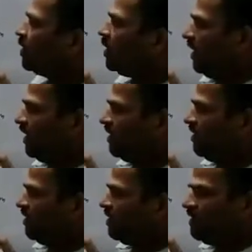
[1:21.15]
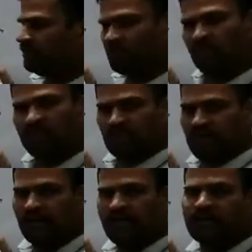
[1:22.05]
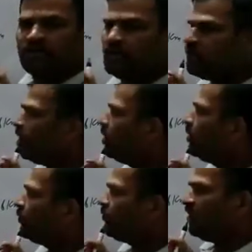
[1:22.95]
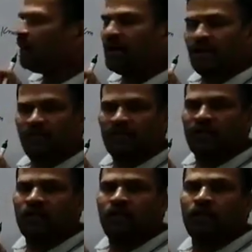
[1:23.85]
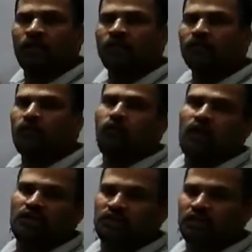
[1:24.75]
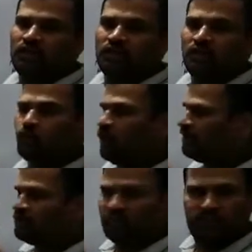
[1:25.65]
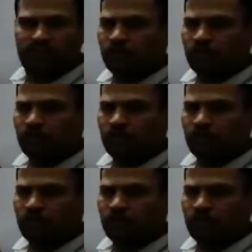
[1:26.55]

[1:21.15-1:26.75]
and nearly 3 sides we are having the water quantity.